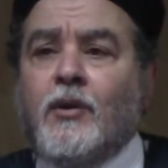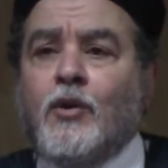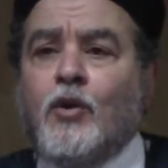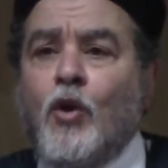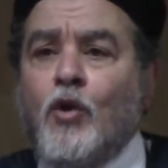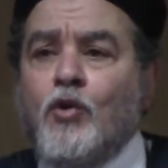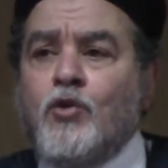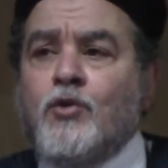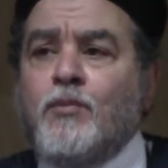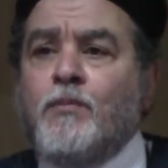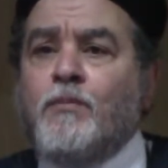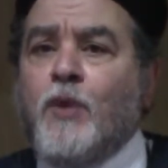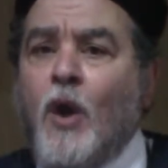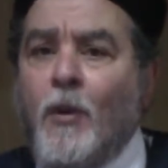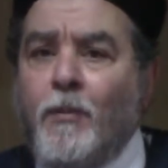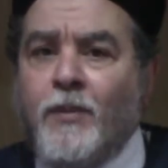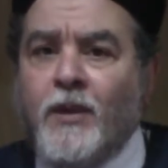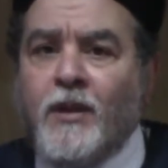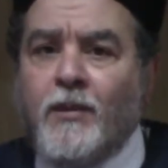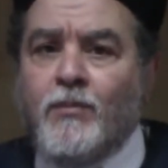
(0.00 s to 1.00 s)
cause
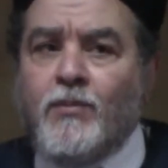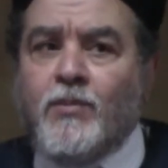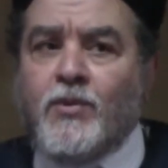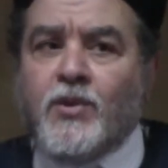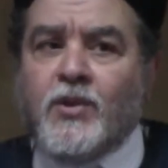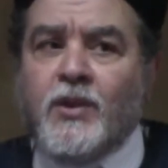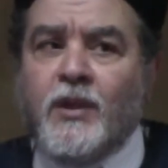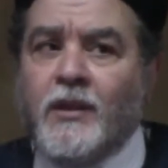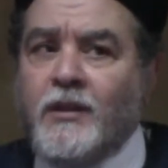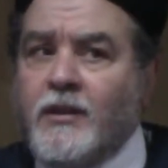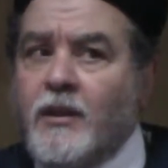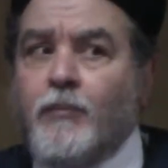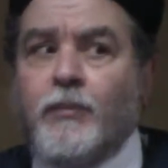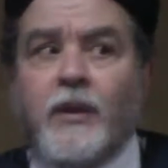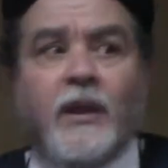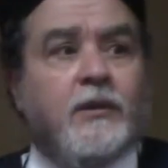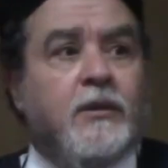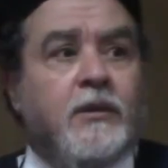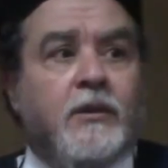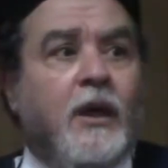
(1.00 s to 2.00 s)
problems in the
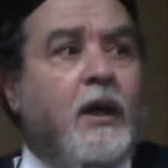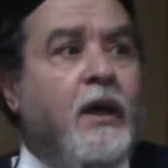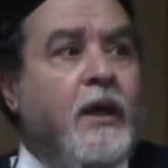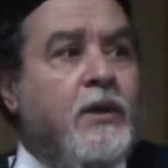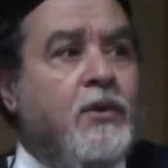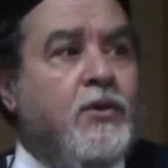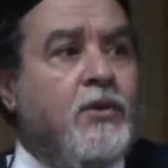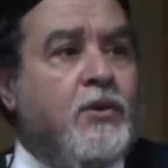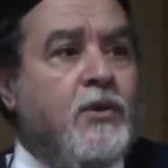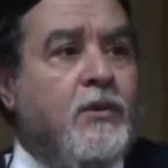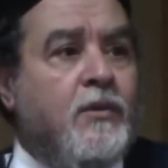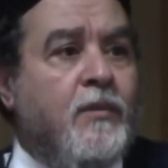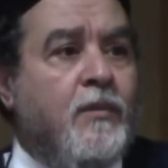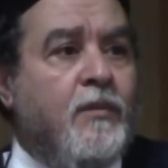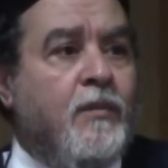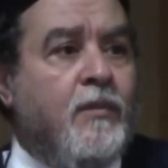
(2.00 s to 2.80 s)
blood ties.